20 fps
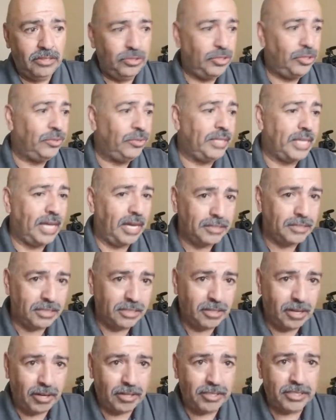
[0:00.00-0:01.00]

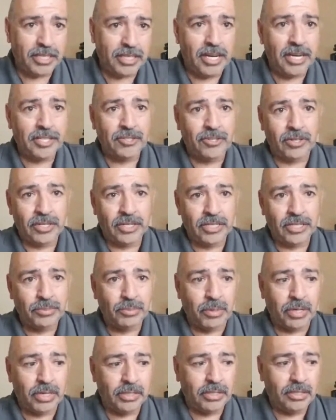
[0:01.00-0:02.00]
$2,000 extra this
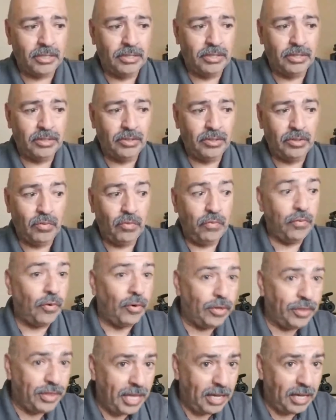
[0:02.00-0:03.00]
month,
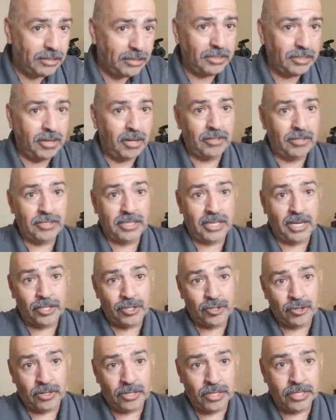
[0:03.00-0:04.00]
$4,000
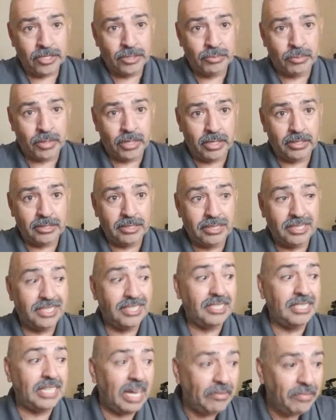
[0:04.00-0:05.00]
extra this month,
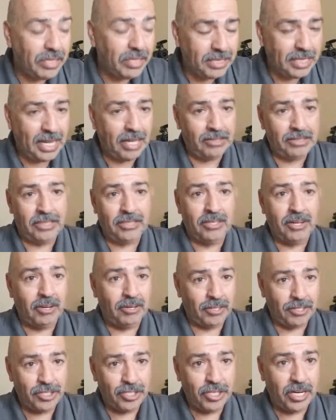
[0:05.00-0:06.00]

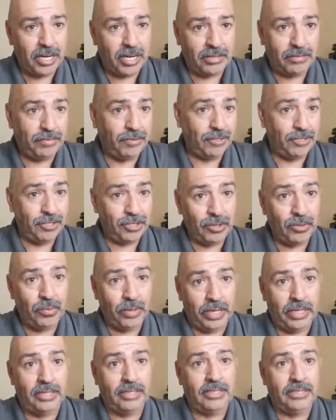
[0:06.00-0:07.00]
$7,000 check for 2
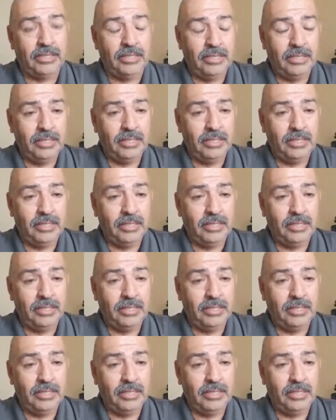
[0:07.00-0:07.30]
weeks.